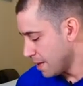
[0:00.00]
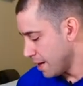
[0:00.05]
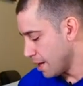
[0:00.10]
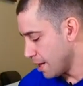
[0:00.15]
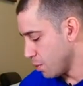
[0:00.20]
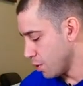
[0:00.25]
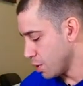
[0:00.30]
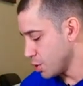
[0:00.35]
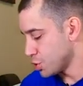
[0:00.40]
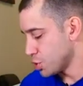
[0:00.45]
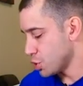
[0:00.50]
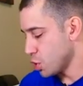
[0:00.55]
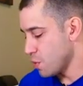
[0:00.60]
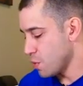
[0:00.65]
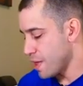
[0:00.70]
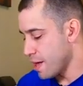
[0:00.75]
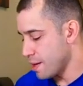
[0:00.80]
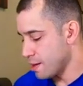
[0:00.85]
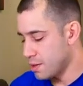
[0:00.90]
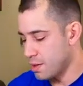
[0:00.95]
And I want to show
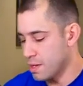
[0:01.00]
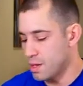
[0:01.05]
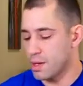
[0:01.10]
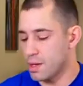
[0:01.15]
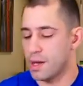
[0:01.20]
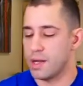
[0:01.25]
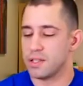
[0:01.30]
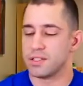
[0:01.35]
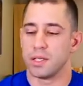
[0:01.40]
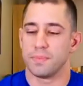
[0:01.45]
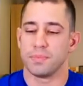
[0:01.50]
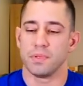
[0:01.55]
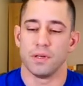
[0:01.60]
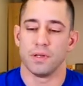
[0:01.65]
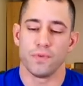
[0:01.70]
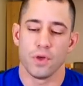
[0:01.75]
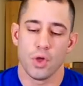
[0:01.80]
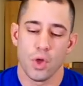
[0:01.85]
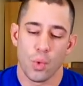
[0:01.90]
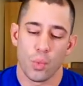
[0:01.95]
that concept
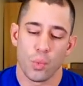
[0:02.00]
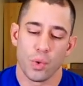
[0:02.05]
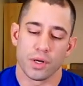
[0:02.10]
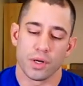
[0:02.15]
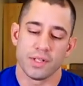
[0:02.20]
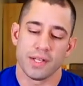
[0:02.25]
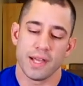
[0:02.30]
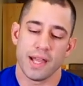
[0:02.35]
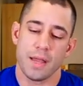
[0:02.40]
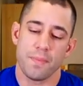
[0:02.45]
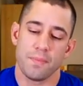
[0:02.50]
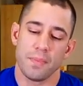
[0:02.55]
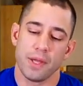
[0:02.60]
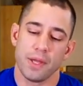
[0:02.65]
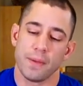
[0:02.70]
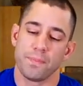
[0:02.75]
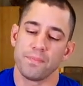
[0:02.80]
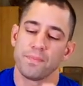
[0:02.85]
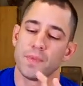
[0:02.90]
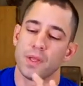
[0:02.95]
of we're
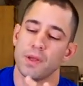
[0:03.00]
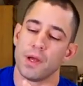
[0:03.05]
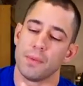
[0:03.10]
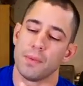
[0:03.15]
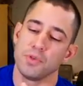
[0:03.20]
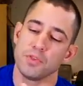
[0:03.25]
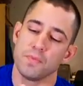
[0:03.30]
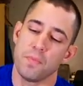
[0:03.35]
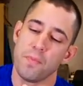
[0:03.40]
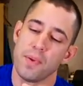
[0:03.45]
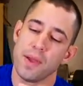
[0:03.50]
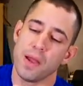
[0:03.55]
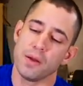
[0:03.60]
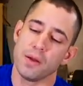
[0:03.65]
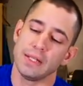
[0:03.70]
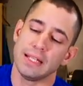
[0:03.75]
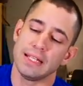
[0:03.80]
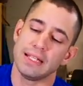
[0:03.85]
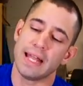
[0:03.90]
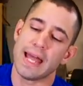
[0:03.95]
taping, I'm just
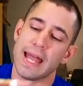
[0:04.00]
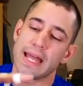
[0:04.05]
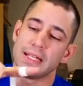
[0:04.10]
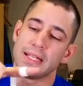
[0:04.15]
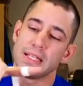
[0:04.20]
barely laying